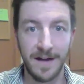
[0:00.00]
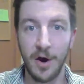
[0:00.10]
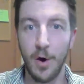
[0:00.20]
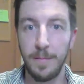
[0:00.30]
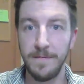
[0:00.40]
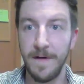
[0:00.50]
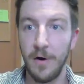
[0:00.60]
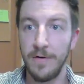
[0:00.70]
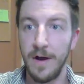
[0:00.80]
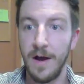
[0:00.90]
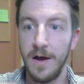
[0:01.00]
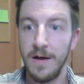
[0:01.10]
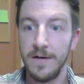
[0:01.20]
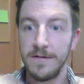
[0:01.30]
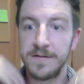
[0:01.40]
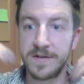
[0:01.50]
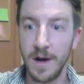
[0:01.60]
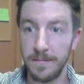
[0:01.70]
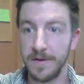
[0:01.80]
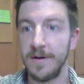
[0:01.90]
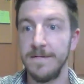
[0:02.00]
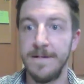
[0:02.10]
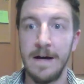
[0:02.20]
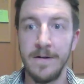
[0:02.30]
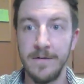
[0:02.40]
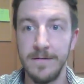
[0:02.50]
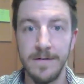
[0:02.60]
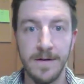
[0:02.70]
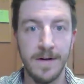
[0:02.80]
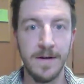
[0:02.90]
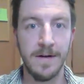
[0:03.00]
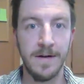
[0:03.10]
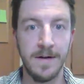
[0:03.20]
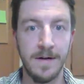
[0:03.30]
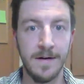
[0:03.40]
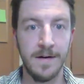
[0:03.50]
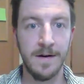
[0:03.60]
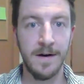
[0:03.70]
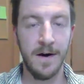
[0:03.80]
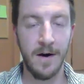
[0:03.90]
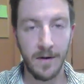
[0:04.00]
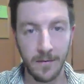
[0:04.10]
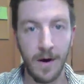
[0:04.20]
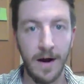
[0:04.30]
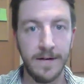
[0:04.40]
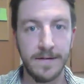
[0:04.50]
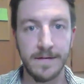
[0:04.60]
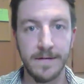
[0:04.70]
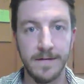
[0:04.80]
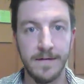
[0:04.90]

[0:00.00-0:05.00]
I hope you found something of value. Otherwise,